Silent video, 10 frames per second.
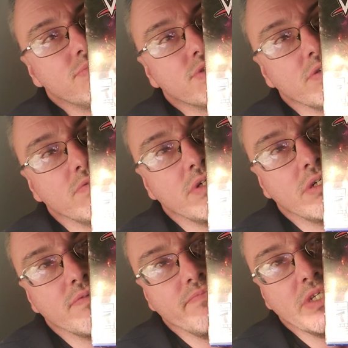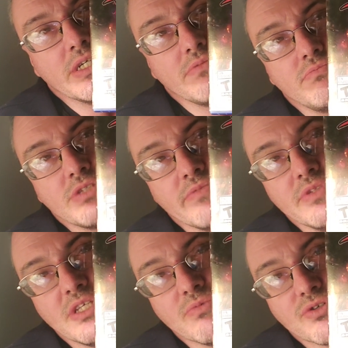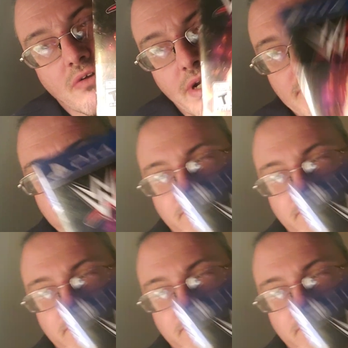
So, uh, yeah, 17 was alright.